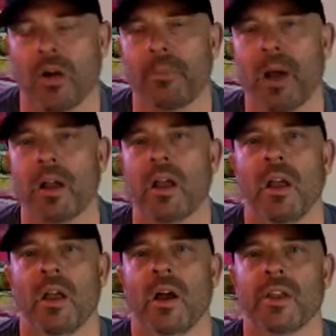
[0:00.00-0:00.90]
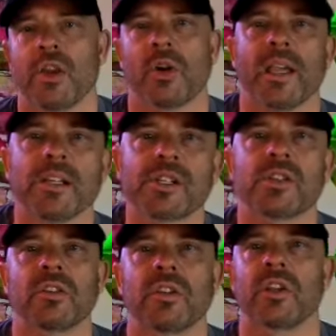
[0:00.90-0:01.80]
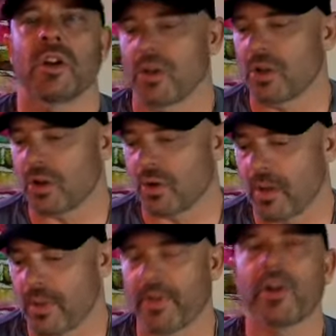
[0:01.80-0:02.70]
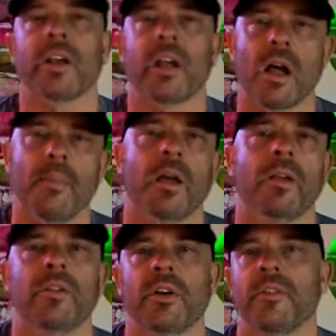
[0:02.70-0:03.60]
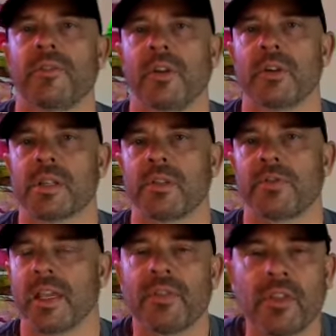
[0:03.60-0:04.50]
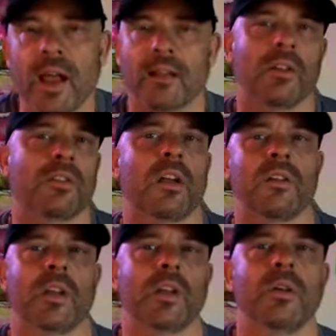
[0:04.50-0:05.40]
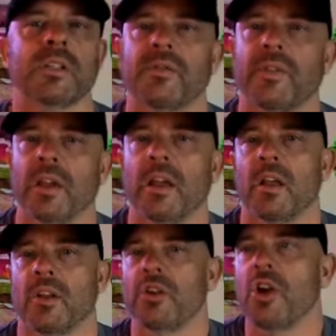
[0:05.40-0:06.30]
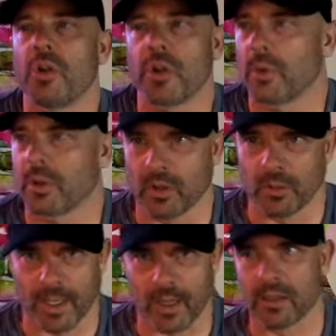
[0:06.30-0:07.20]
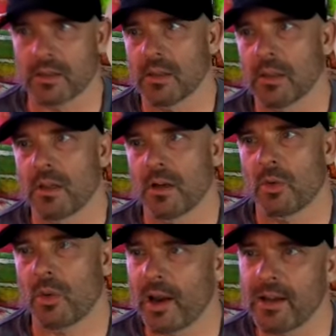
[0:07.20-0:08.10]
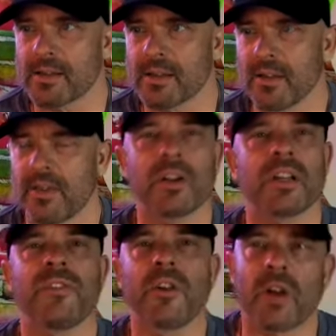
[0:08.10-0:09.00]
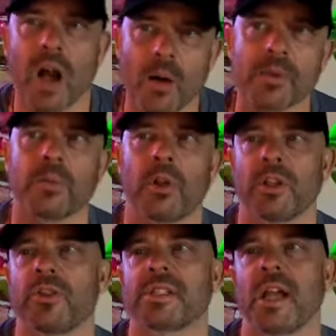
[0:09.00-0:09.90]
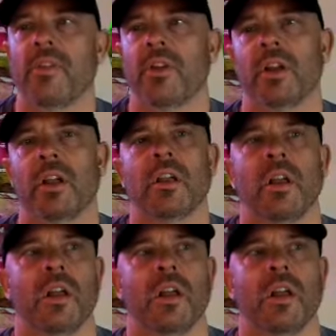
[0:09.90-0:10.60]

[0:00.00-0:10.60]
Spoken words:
but you're instantly they're going to come in, they're going to feel as if even that little tiny video, as if they know you a little bit, right? They're going to feel comfortable. Like you said, they're going